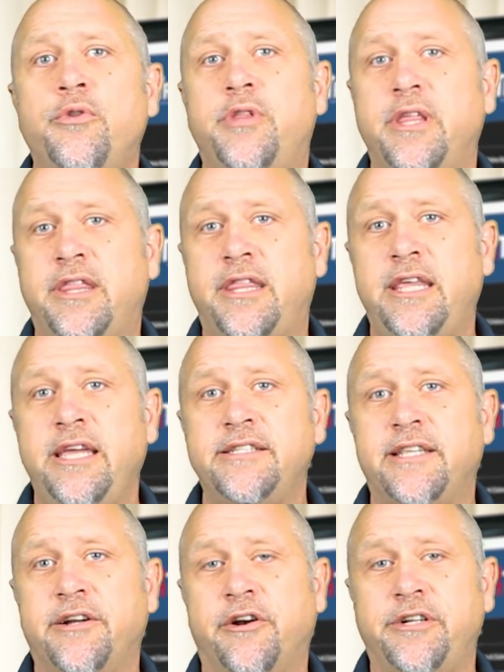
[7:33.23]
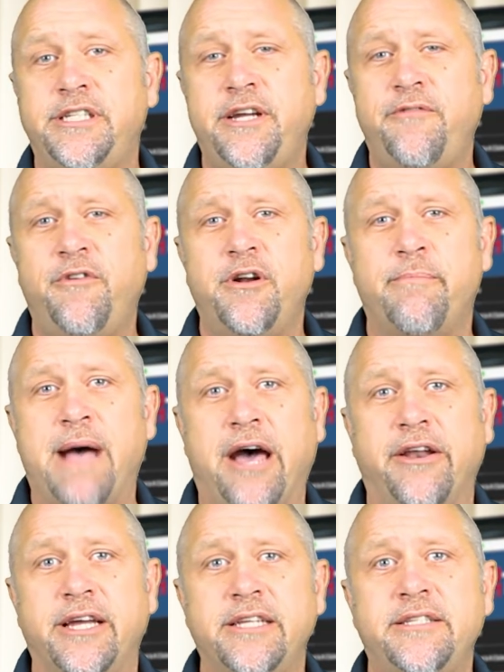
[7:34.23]
The things that are different
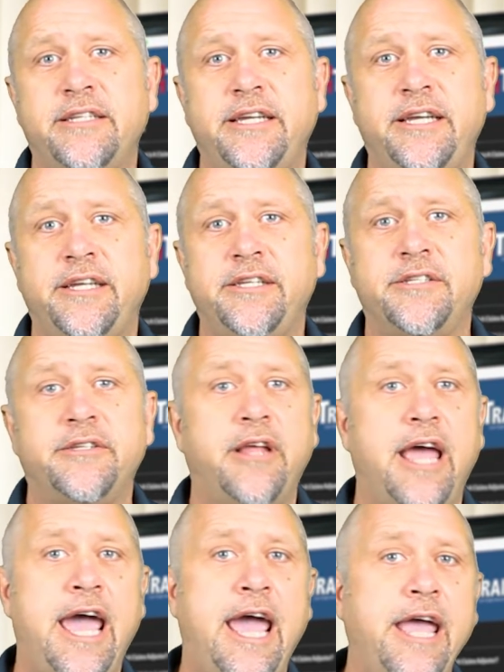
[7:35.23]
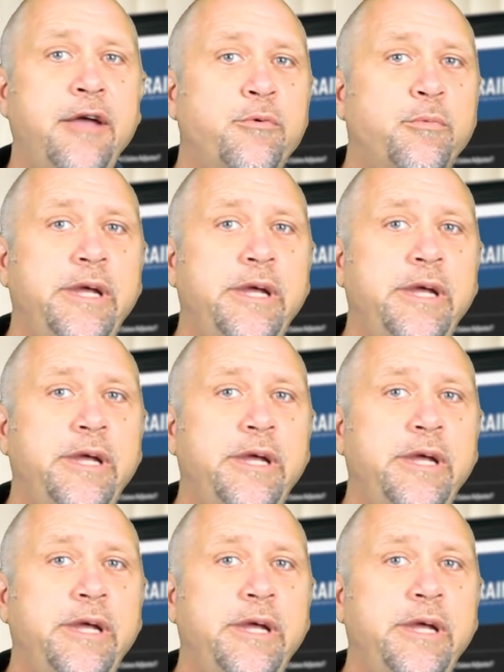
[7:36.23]
about us is, A,